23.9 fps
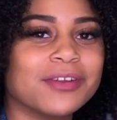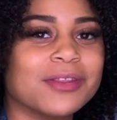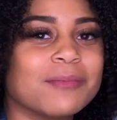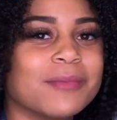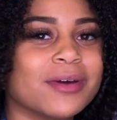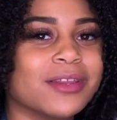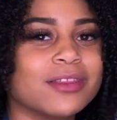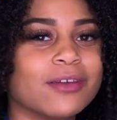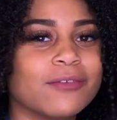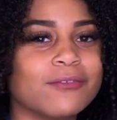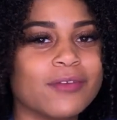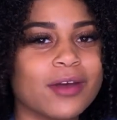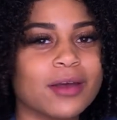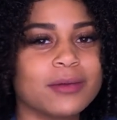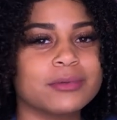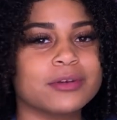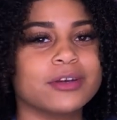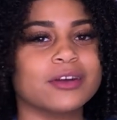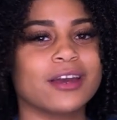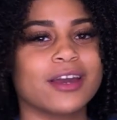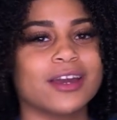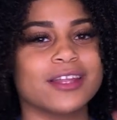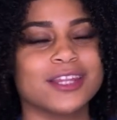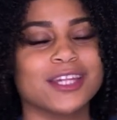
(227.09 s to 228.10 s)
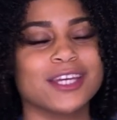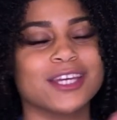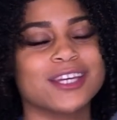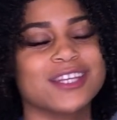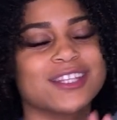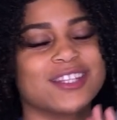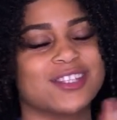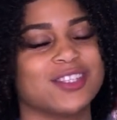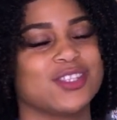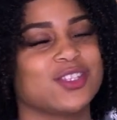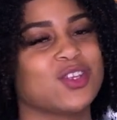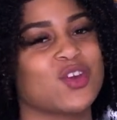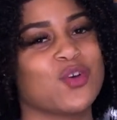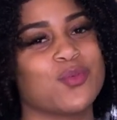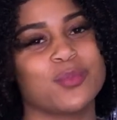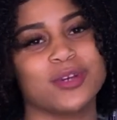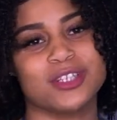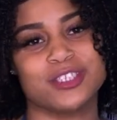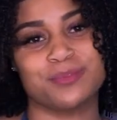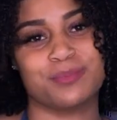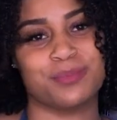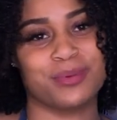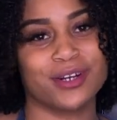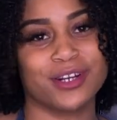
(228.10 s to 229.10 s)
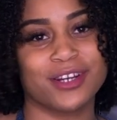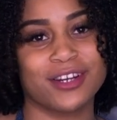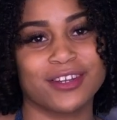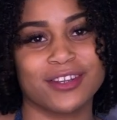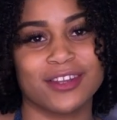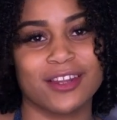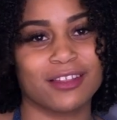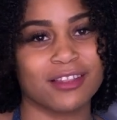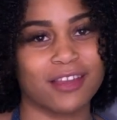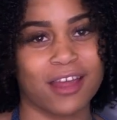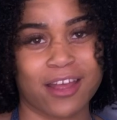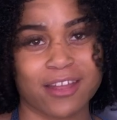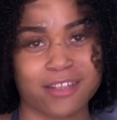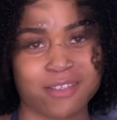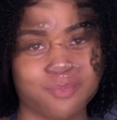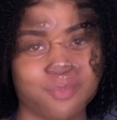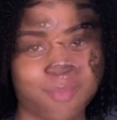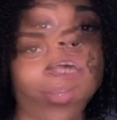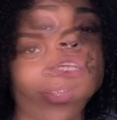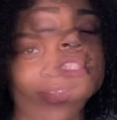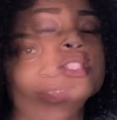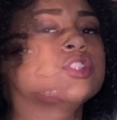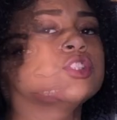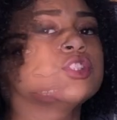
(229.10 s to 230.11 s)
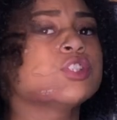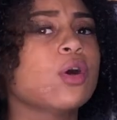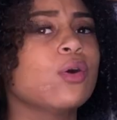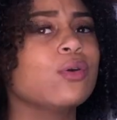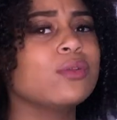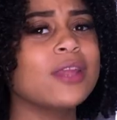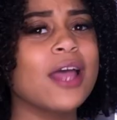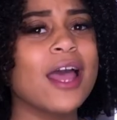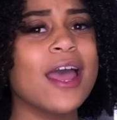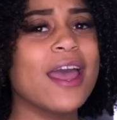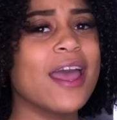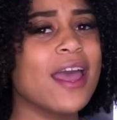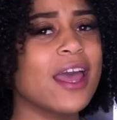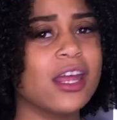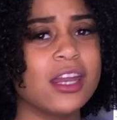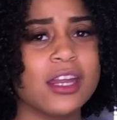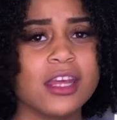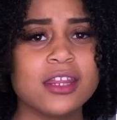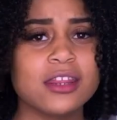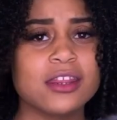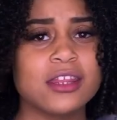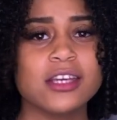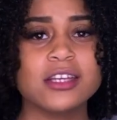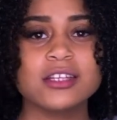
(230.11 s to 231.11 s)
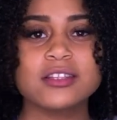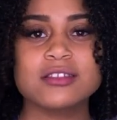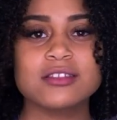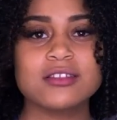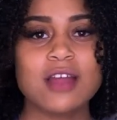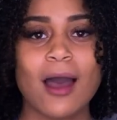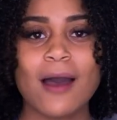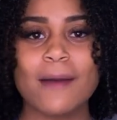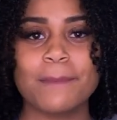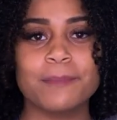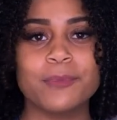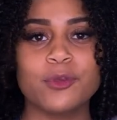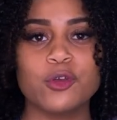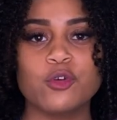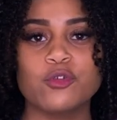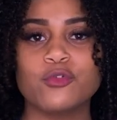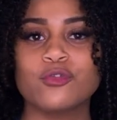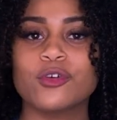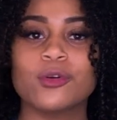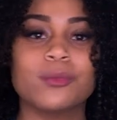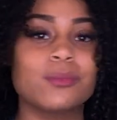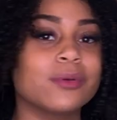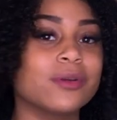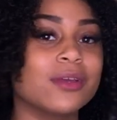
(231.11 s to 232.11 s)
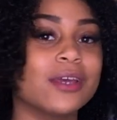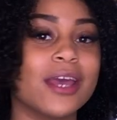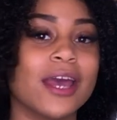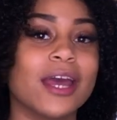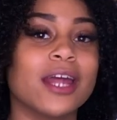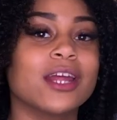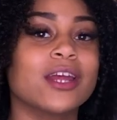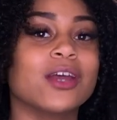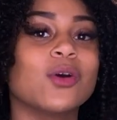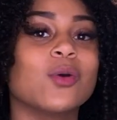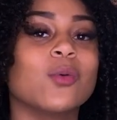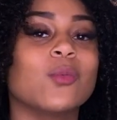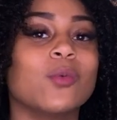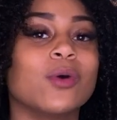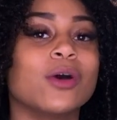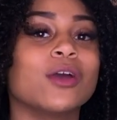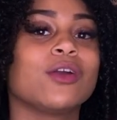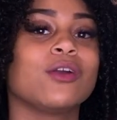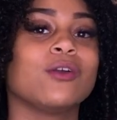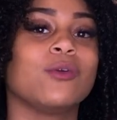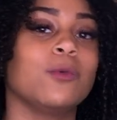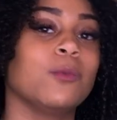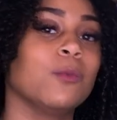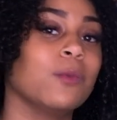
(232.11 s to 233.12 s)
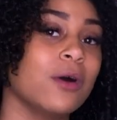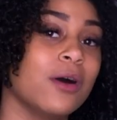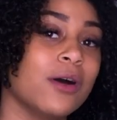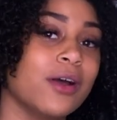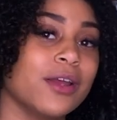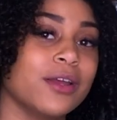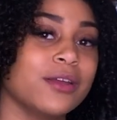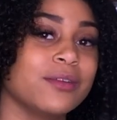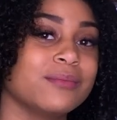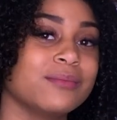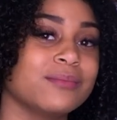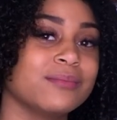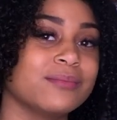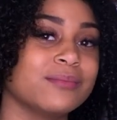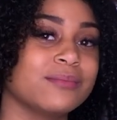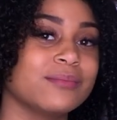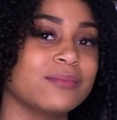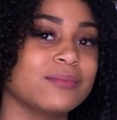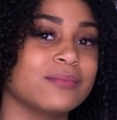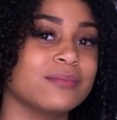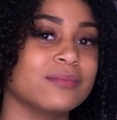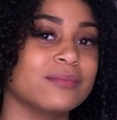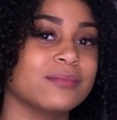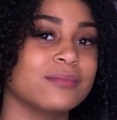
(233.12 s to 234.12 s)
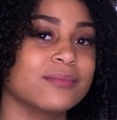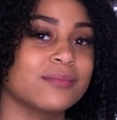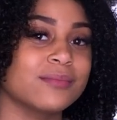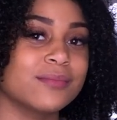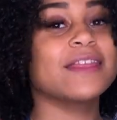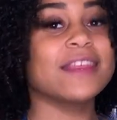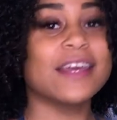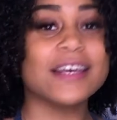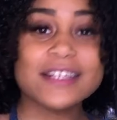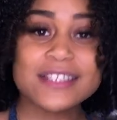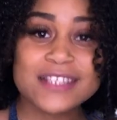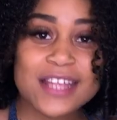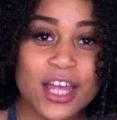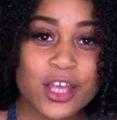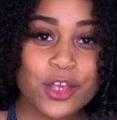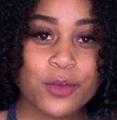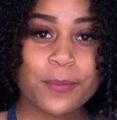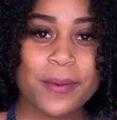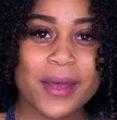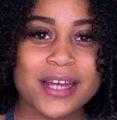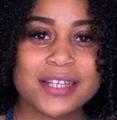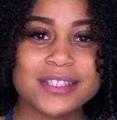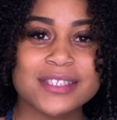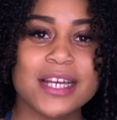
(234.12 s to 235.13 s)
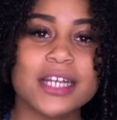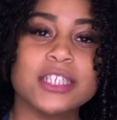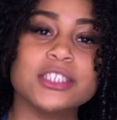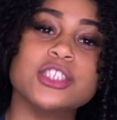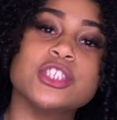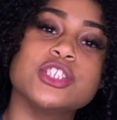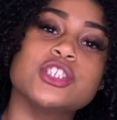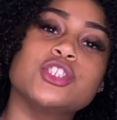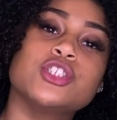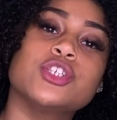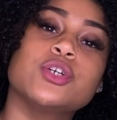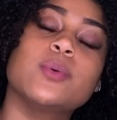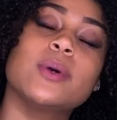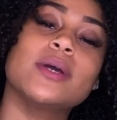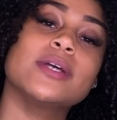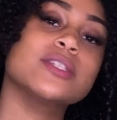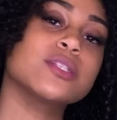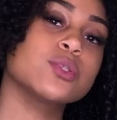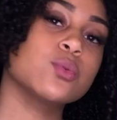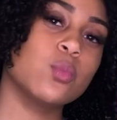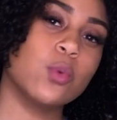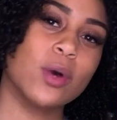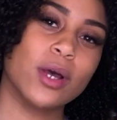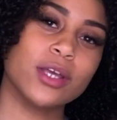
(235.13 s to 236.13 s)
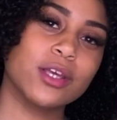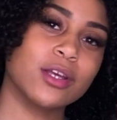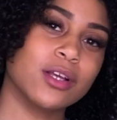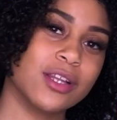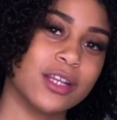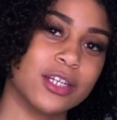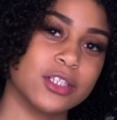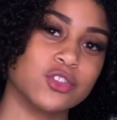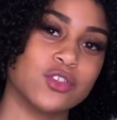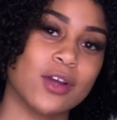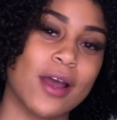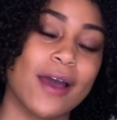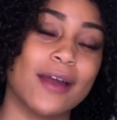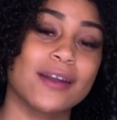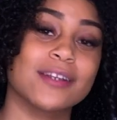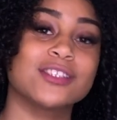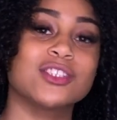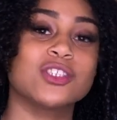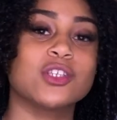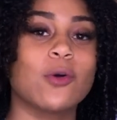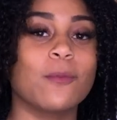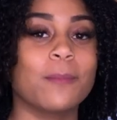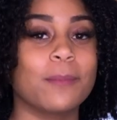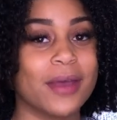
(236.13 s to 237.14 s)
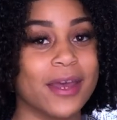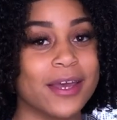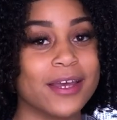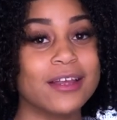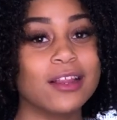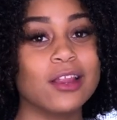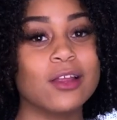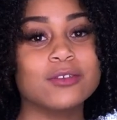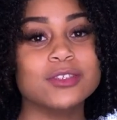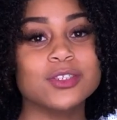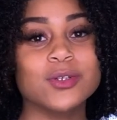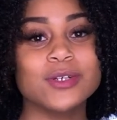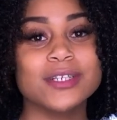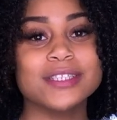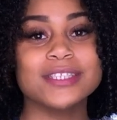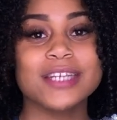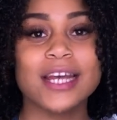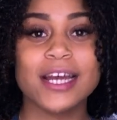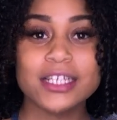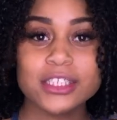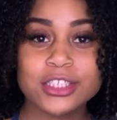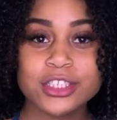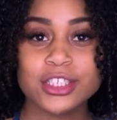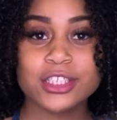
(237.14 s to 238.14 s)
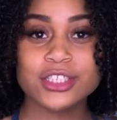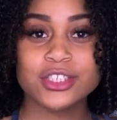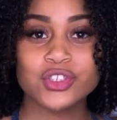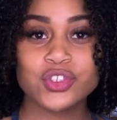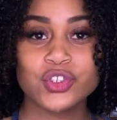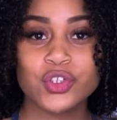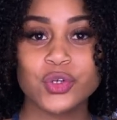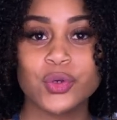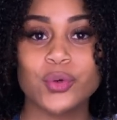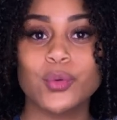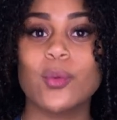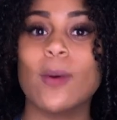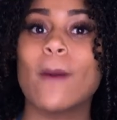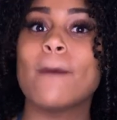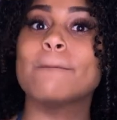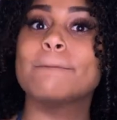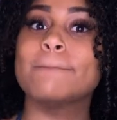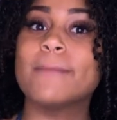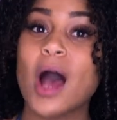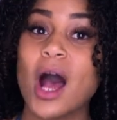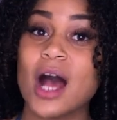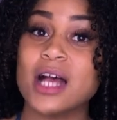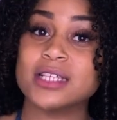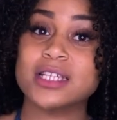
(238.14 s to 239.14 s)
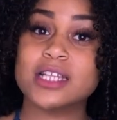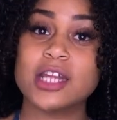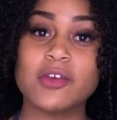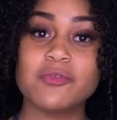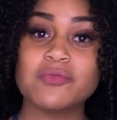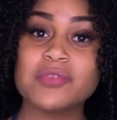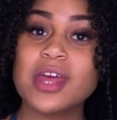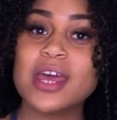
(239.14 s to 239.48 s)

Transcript: for the month of February. I think it's so much prettier than last. But yeah, don't let anything stop you from getting what you want. Things that you pay attention to is what you'll attract. So pay closer attention to positive